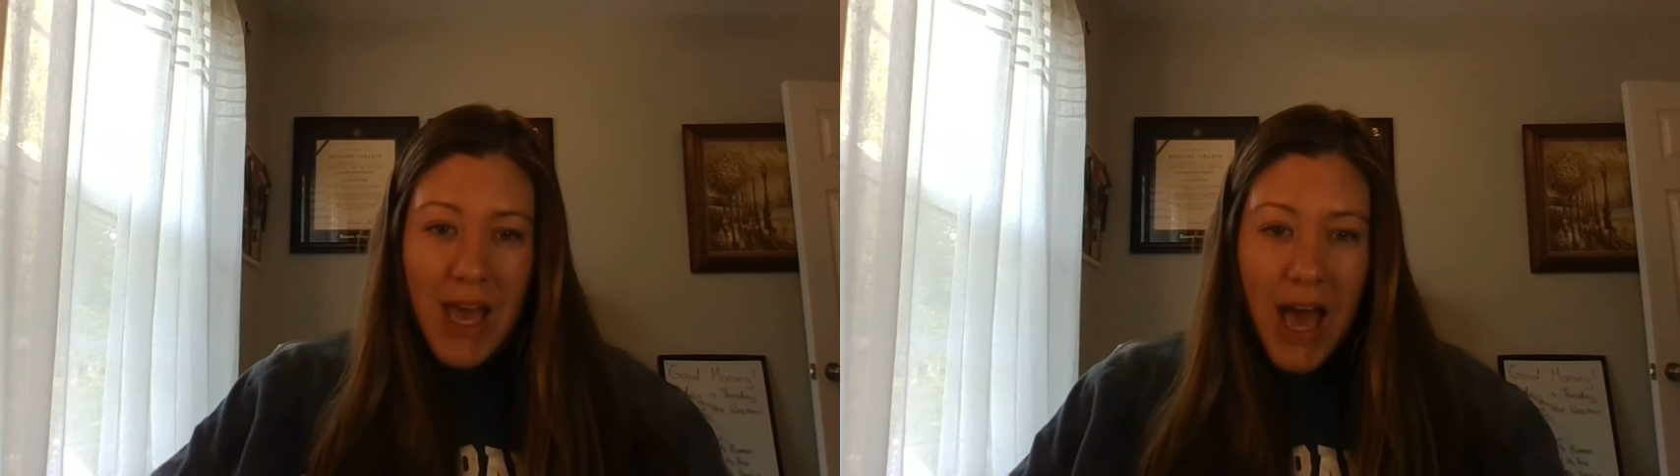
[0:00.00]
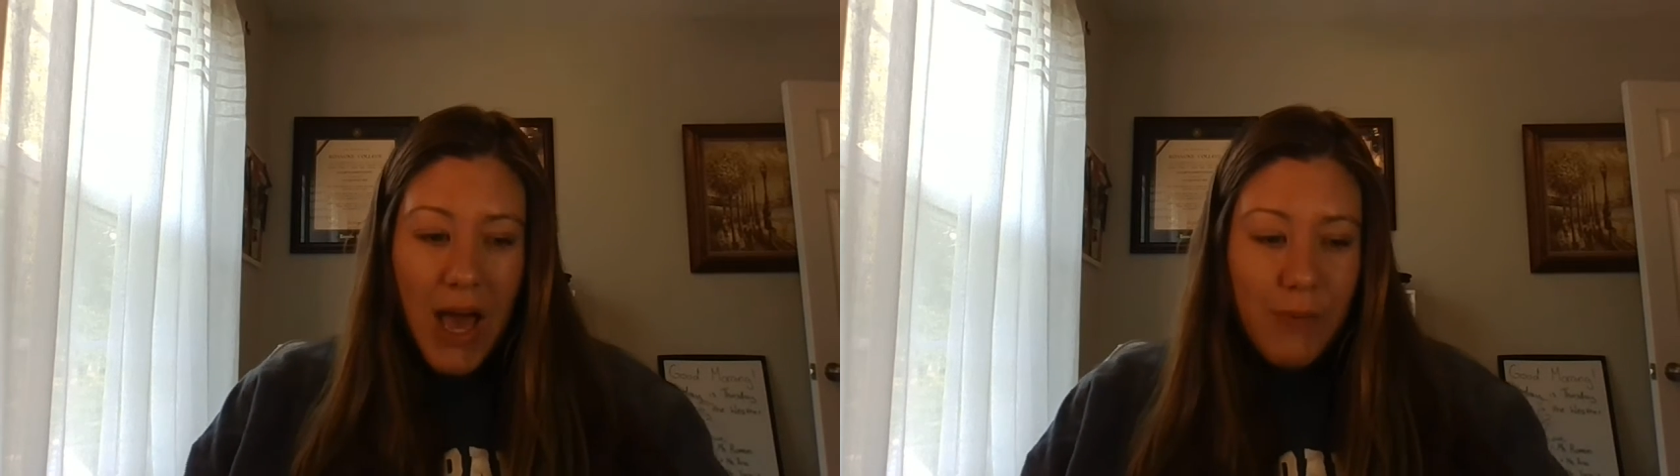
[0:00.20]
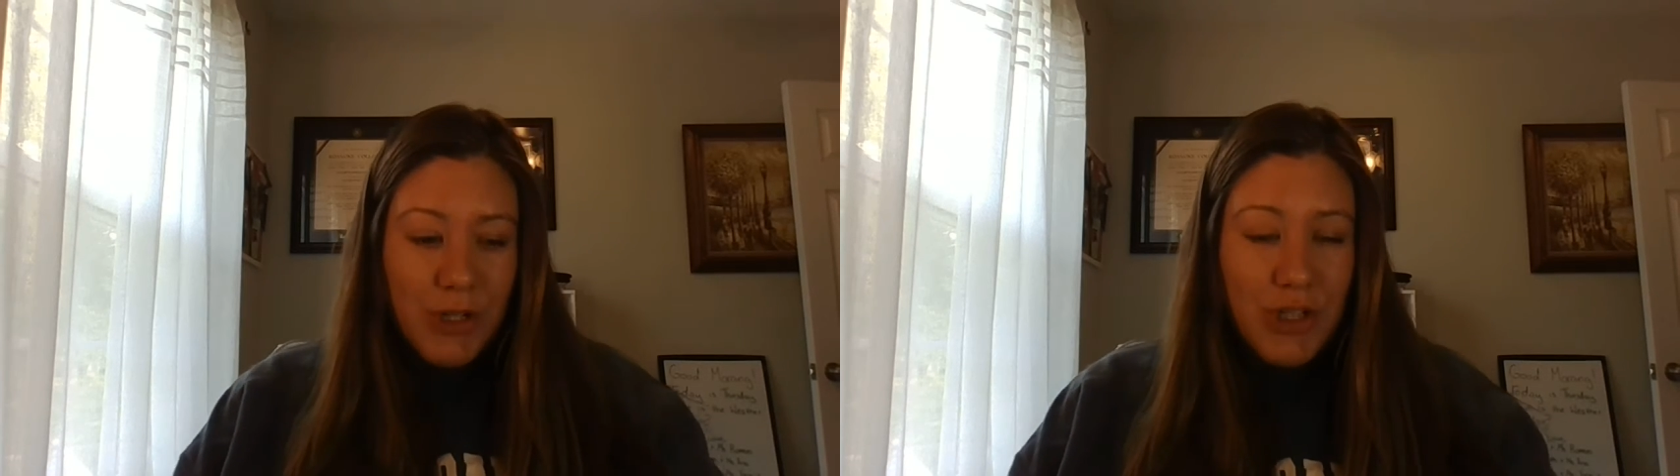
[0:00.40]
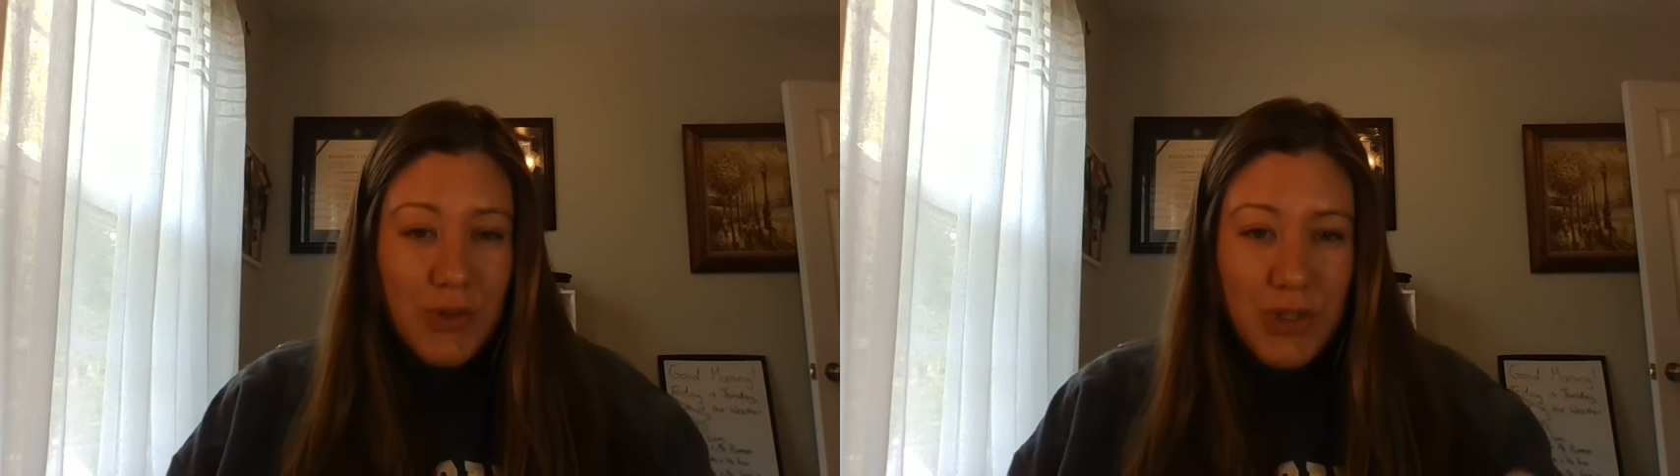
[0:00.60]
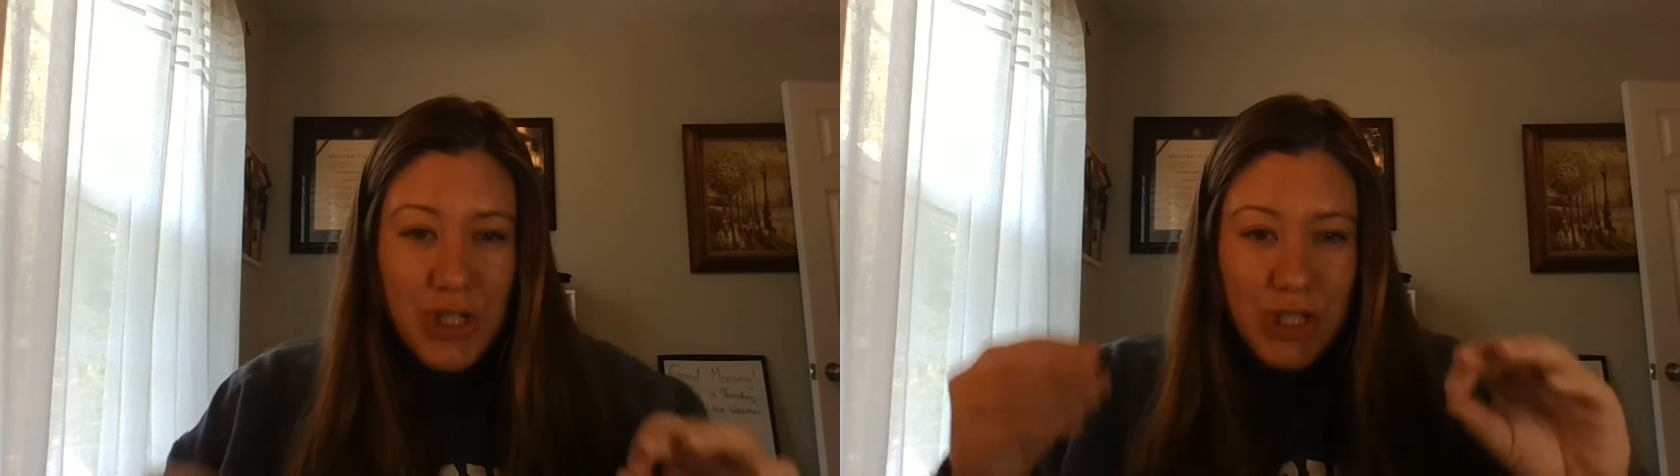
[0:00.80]
I would
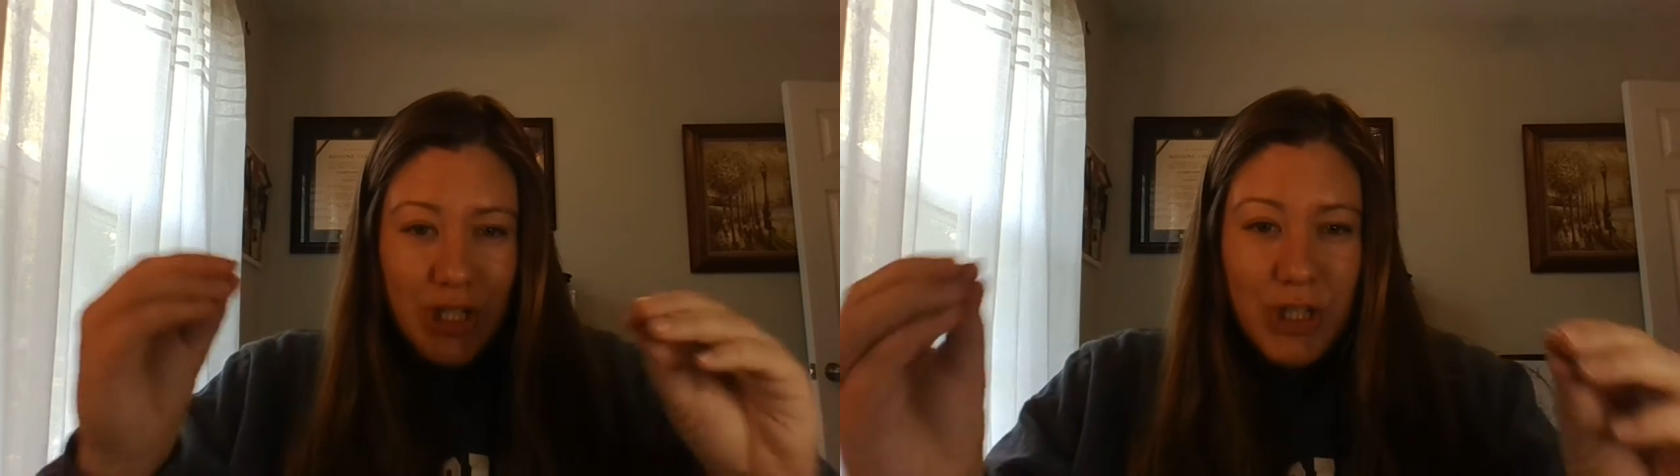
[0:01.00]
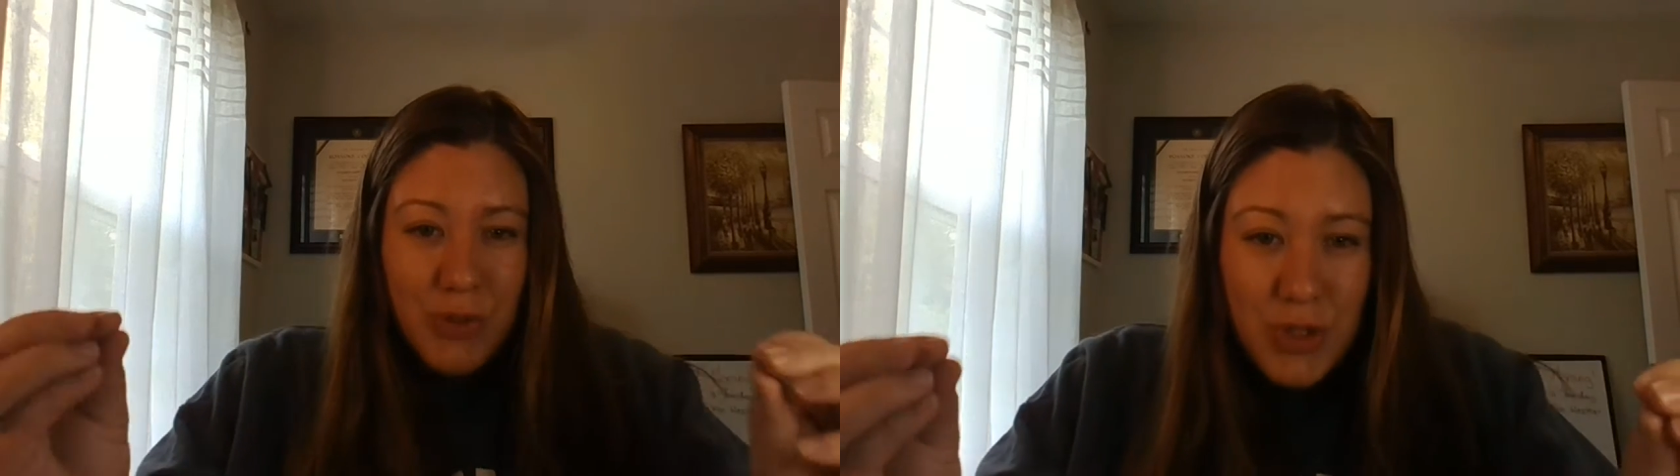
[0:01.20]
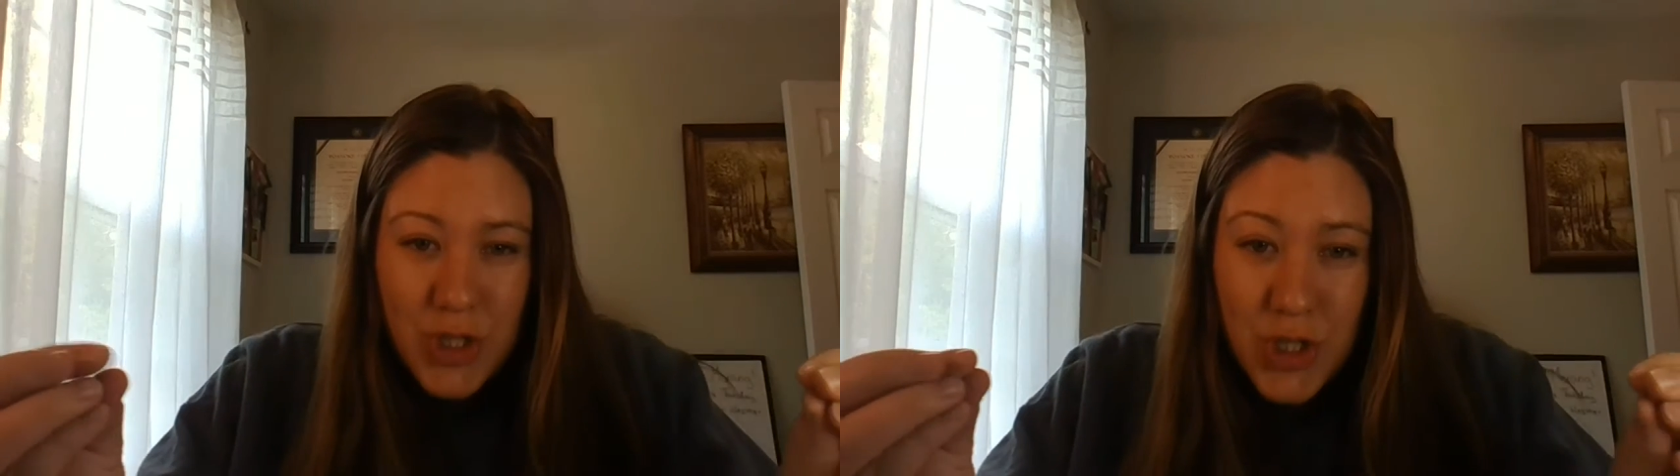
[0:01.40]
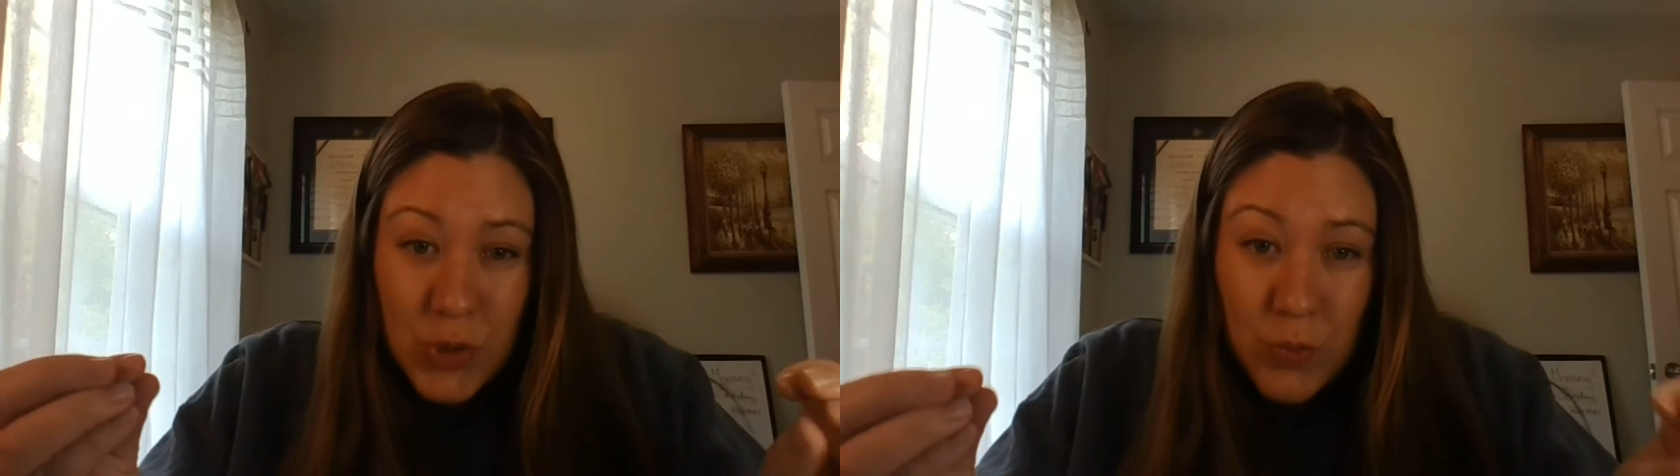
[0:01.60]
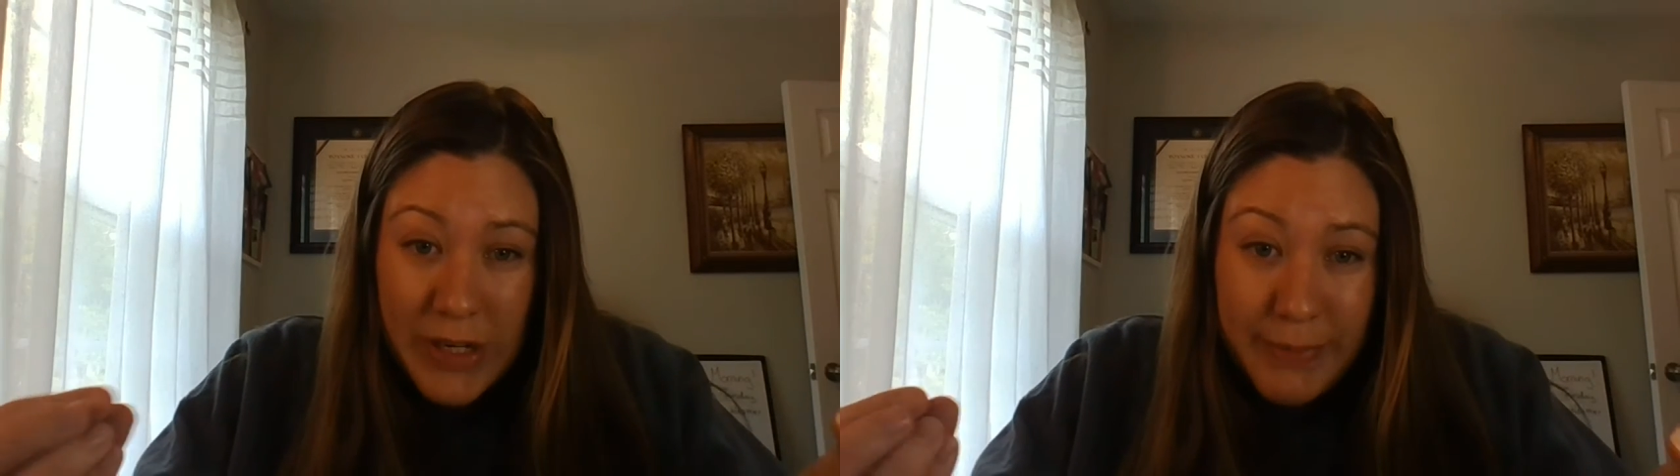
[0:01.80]
usually use
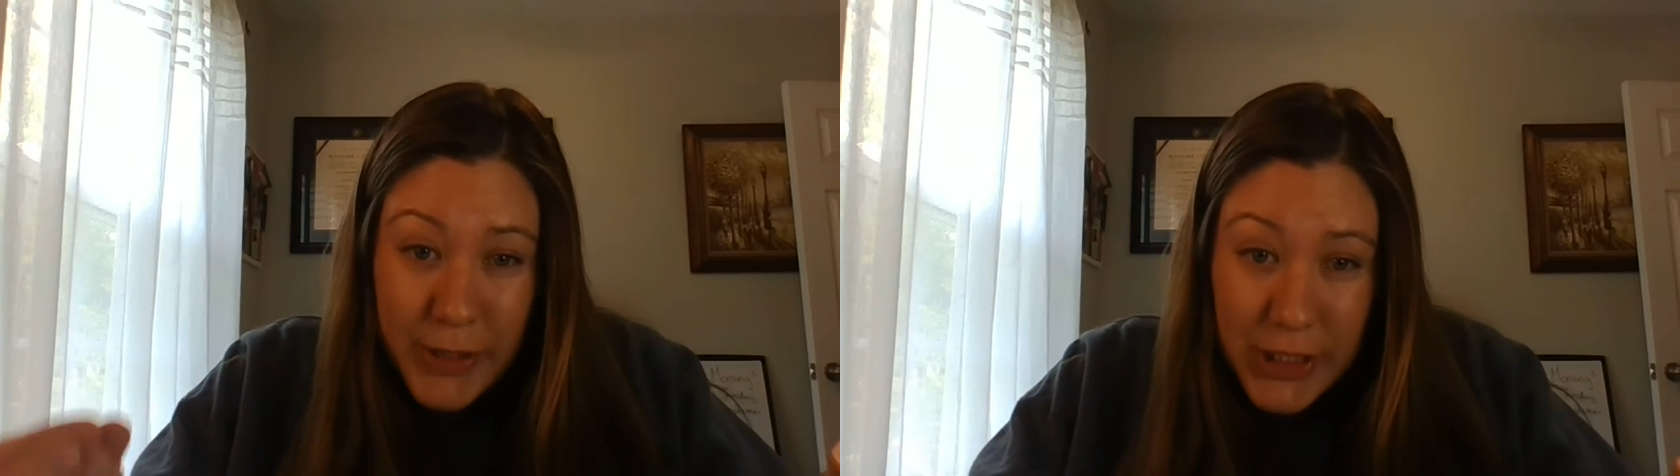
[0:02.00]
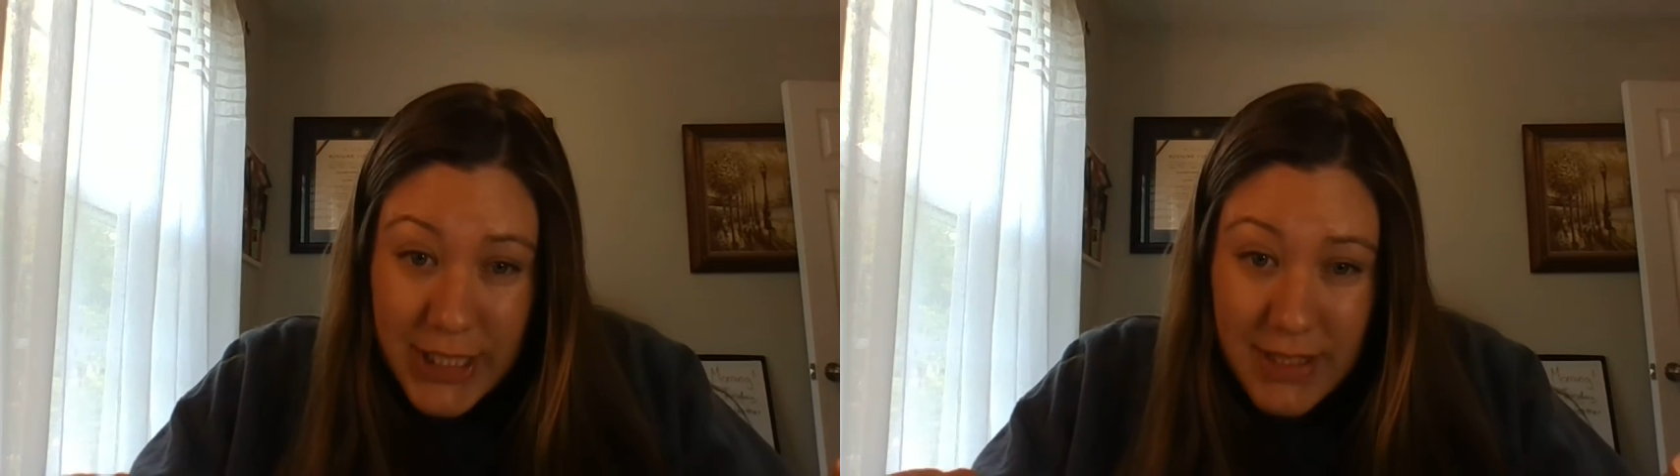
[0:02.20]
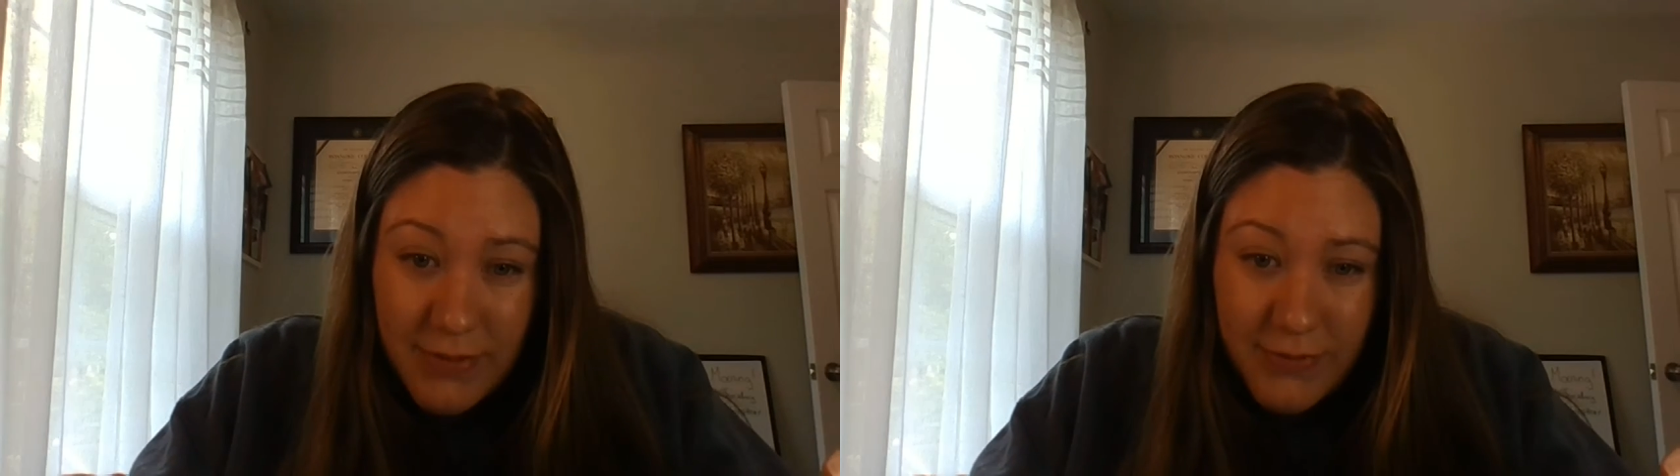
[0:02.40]
streamers